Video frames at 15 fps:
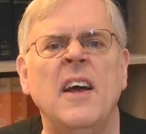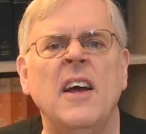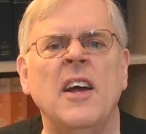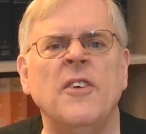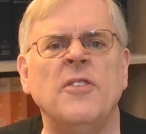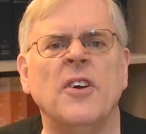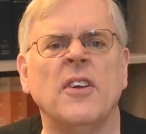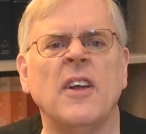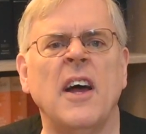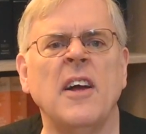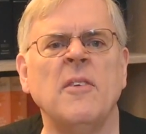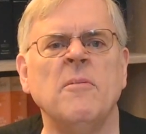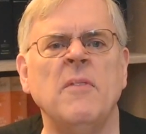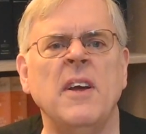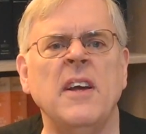if you're
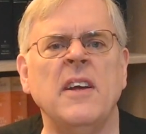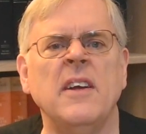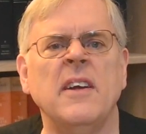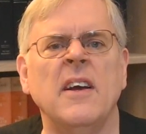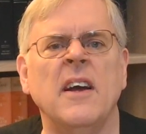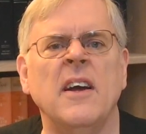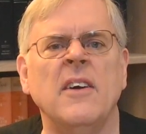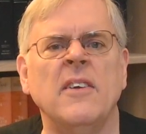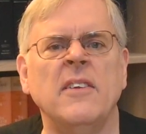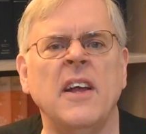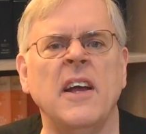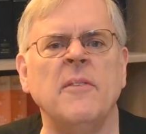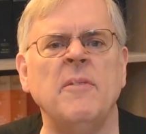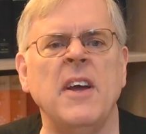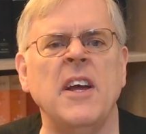like me
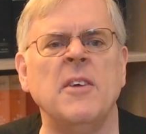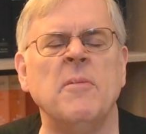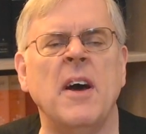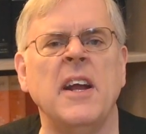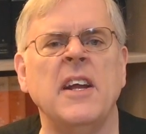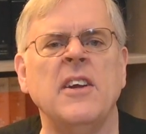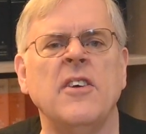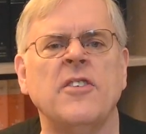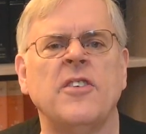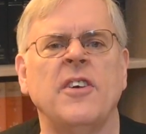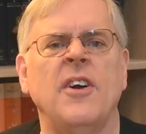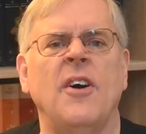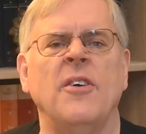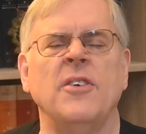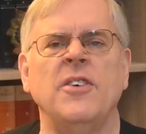many years
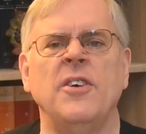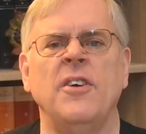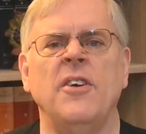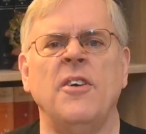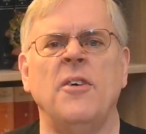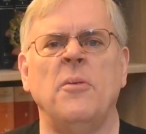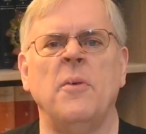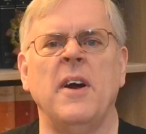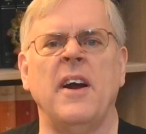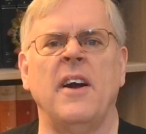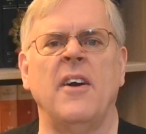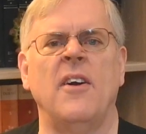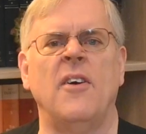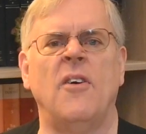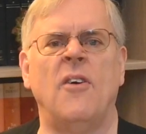ago, you don't know
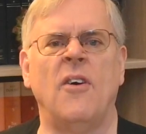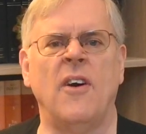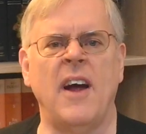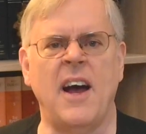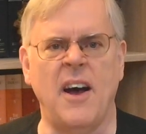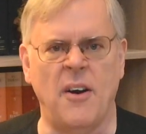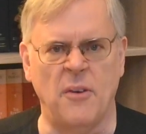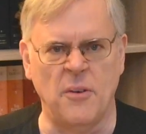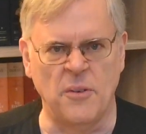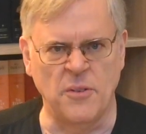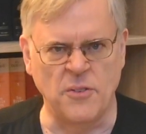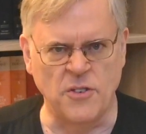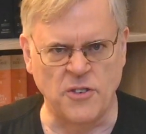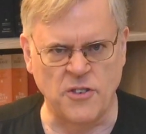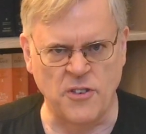where or how
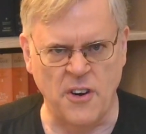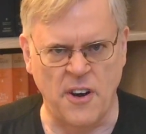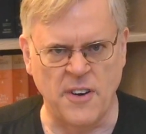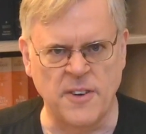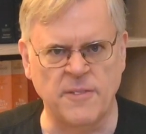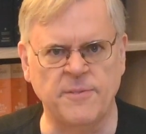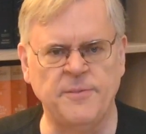to start.